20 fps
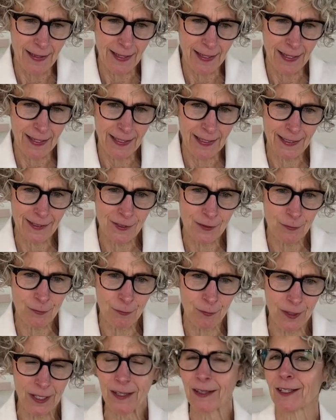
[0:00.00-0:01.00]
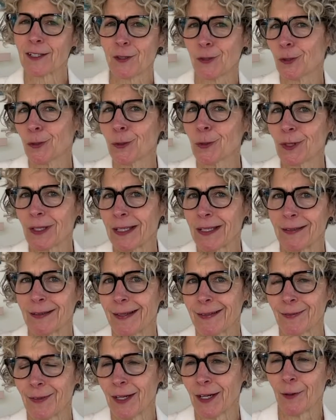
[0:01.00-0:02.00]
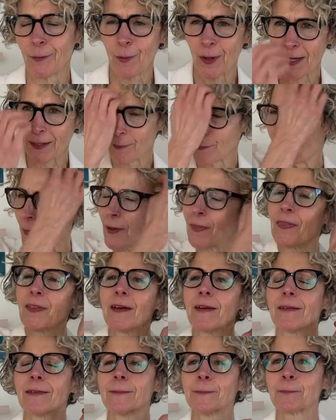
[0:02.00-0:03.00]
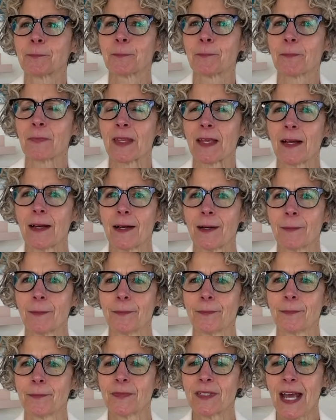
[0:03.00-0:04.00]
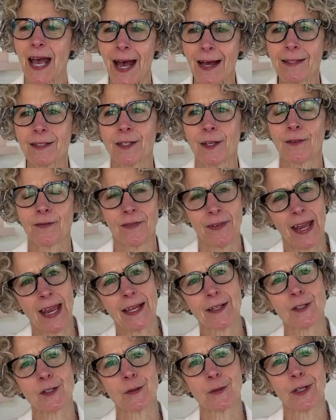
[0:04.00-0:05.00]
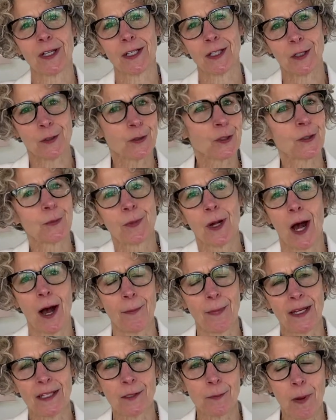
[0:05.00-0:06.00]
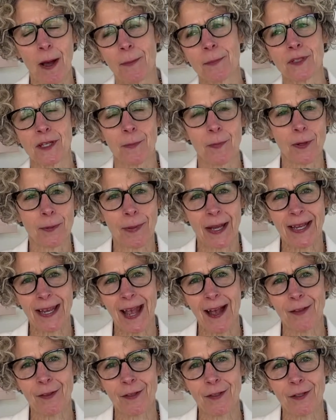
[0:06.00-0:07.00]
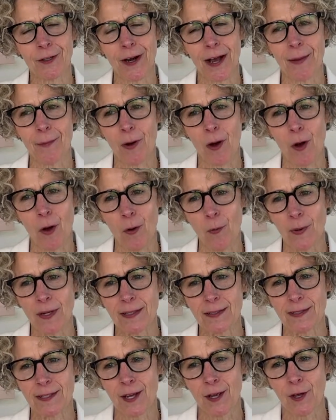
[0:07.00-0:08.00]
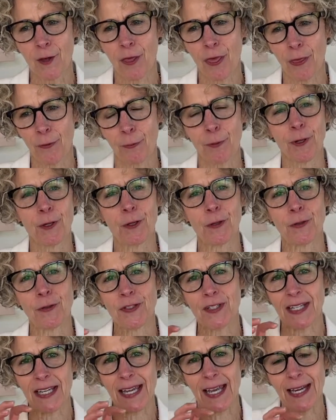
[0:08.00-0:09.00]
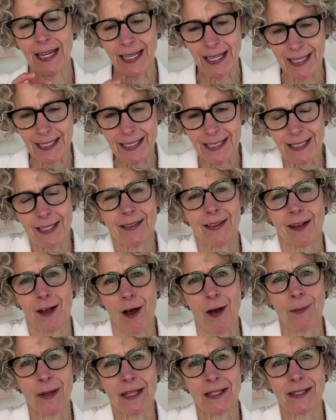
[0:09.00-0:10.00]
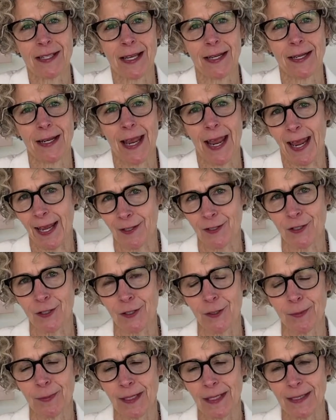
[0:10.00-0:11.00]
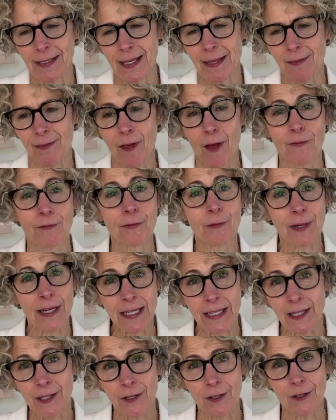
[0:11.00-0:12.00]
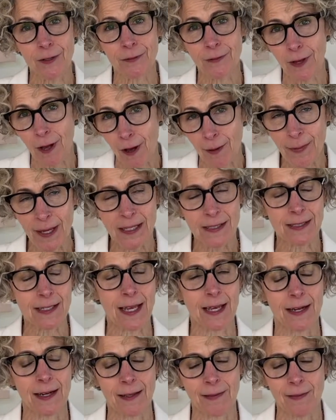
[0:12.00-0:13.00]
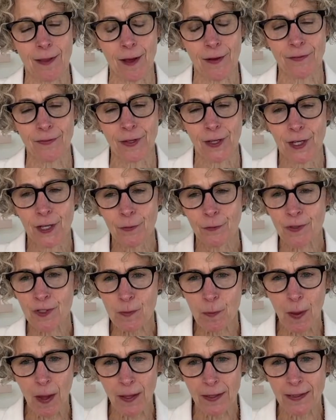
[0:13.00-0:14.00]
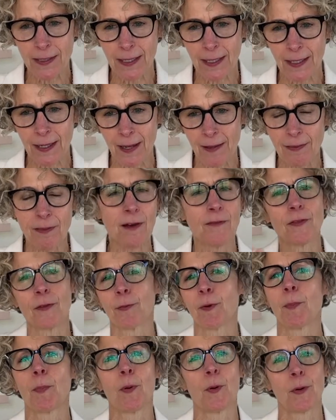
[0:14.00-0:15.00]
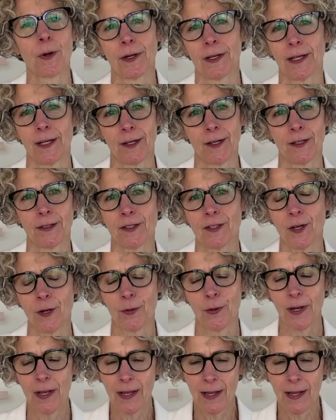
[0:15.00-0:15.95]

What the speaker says: It is really, truly, when the task of answering YouTube comments pops up on my calendar, I'm always thrilled to get into the comments and answer, because I love reading your comments and I love responding. I love the rapport here. So